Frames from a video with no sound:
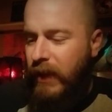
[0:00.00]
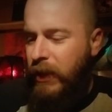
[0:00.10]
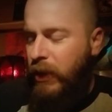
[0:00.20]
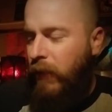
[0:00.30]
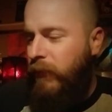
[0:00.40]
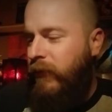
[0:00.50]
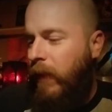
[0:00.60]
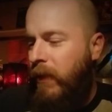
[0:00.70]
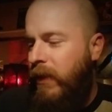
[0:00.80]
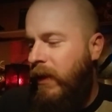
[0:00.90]

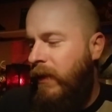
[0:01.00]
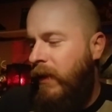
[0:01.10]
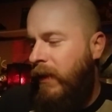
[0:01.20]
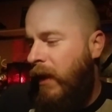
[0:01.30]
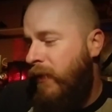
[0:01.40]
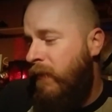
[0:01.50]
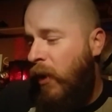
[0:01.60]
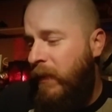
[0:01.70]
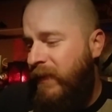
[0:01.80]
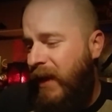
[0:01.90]
of the other
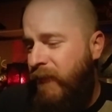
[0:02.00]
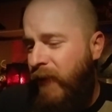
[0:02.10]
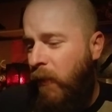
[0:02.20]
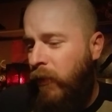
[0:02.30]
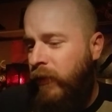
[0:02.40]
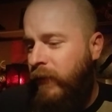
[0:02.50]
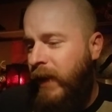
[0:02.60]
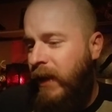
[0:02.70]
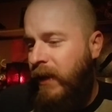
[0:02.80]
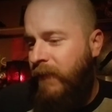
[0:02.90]
moments that I felt were
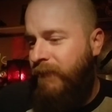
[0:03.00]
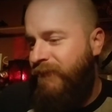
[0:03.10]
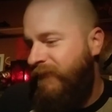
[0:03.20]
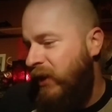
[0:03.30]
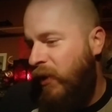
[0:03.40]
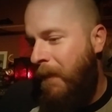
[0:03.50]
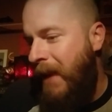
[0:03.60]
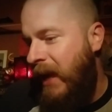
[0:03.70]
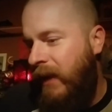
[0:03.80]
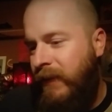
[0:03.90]
just kind of,
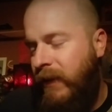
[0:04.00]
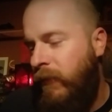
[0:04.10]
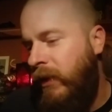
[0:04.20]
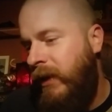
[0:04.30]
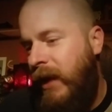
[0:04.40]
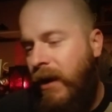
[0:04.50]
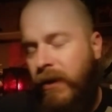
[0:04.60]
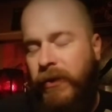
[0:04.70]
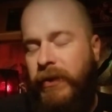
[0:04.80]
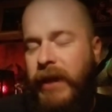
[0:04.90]
meh, didn't really
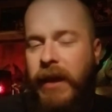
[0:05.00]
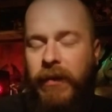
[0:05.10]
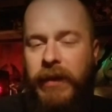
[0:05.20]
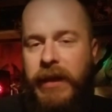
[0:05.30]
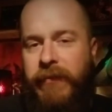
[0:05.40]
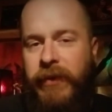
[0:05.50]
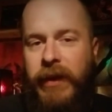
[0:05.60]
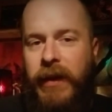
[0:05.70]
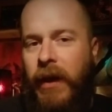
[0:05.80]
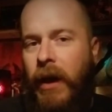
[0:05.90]
care, could take or leave,
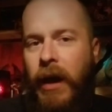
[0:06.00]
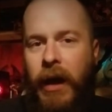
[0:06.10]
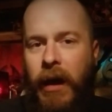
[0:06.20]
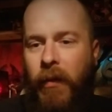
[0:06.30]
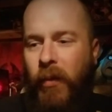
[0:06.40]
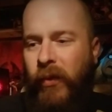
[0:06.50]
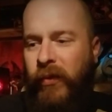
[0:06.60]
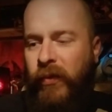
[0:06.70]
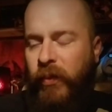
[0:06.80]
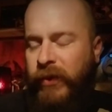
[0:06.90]

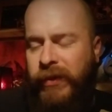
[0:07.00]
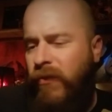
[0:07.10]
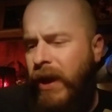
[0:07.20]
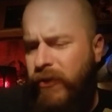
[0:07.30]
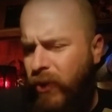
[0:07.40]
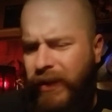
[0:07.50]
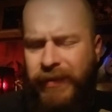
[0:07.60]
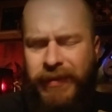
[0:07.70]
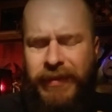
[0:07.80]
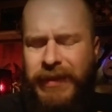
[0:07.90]
was with the
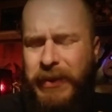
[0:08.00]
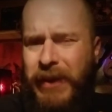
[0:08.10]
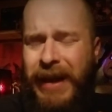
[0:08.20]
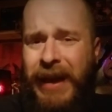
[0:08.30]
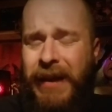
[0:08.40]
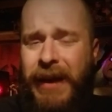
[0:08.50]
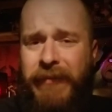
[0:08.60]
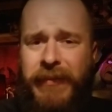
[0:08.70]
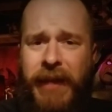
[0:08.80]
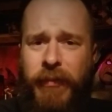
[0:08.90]
Greyjoys.
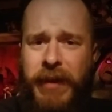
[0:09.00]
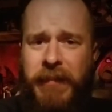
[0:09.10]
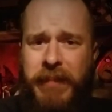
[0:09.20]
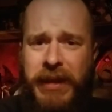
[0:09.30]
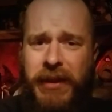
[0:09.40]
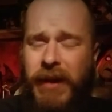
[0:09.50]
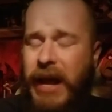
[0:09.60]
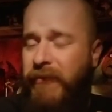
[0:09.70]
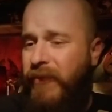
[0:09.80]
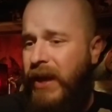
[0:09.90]
I've never been a big
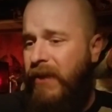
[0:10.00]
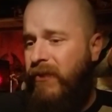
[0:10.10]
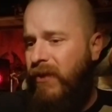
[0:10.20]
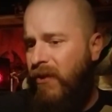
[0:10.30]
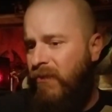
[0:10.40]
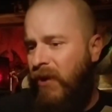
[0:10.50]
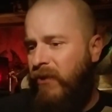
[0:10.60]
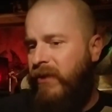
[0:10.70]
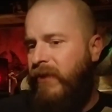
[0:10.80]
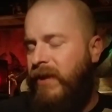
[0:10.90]
Euron fan, so
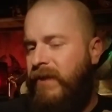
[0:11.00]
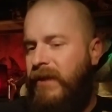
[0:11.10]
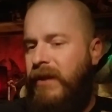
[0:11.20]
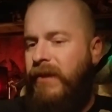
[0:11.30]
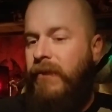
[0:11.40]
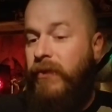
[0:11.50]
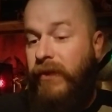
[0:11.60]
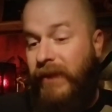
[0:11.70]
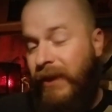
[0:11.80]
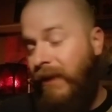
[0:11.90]
most of his scenes
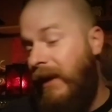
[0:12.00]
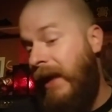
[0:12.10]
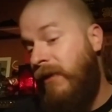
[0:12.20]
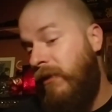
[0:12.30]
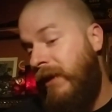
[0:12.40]
I don't